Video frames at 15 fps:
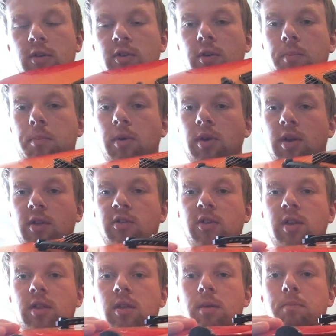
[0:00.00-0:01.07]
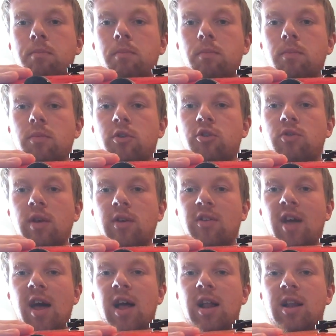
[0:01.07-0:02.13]
So, but you can see the strings
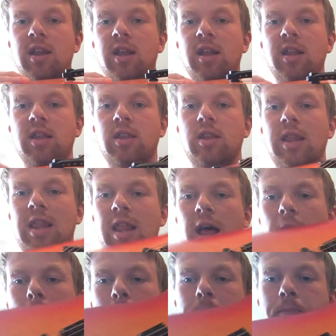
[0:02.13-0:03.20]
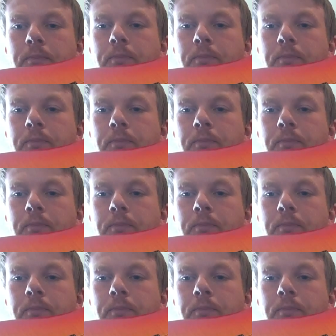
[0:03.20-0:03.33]
are held into there,